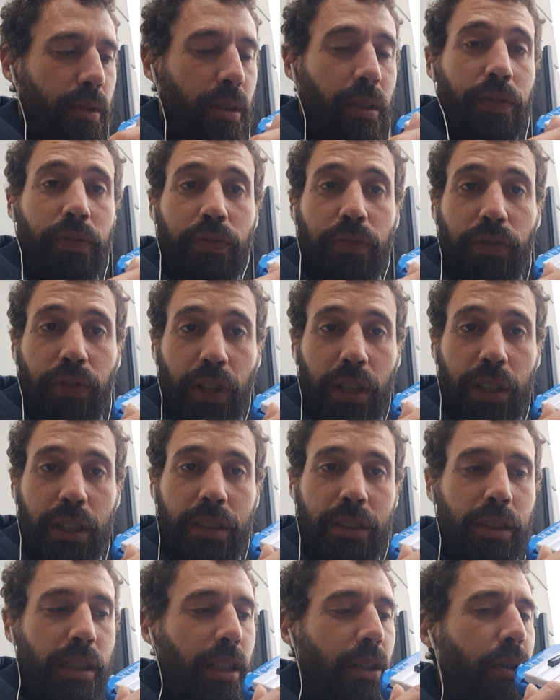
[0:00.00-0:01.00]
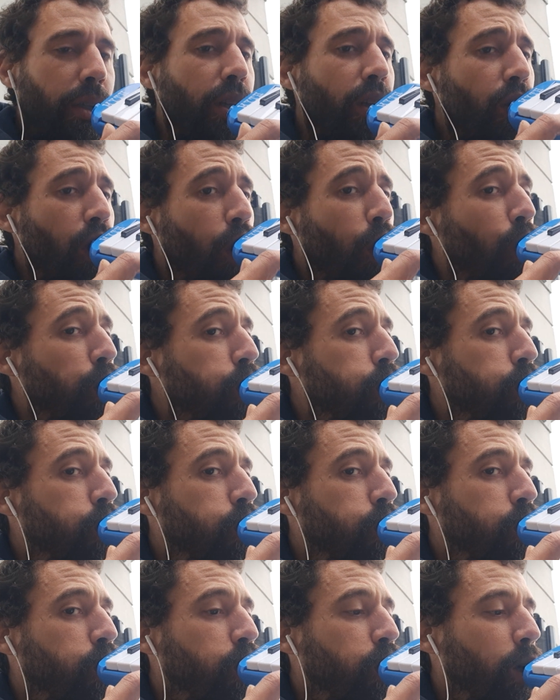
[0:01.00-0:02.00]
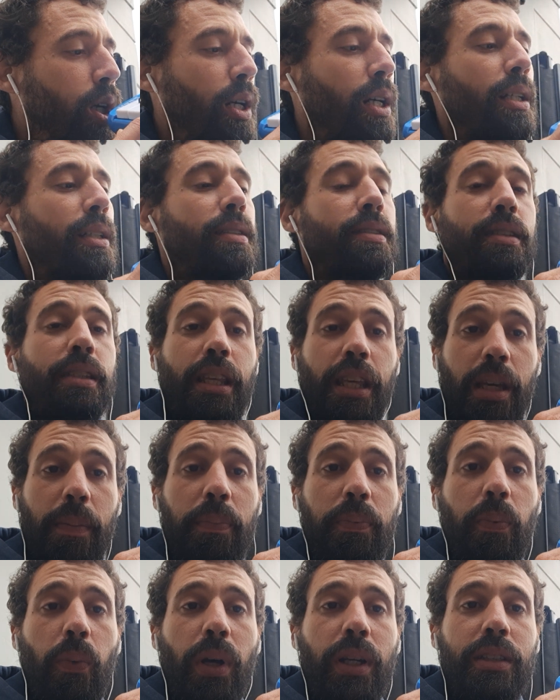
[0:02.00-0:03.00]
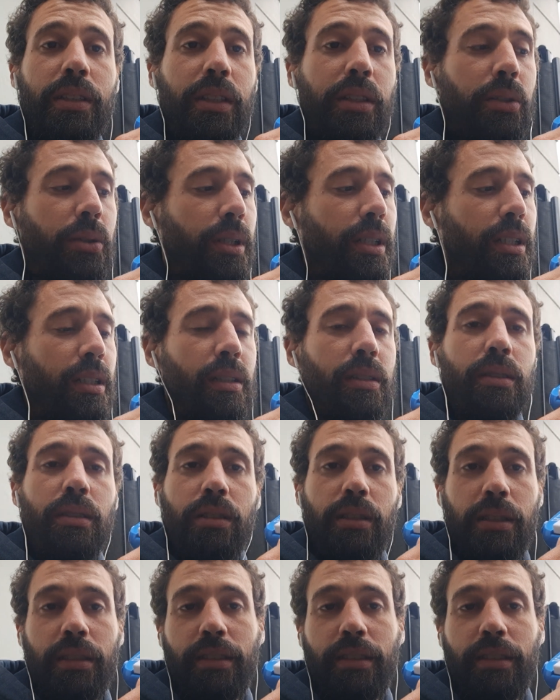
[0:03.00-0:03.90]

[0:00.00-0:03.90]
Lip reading: the first degree, skip 1 degree, the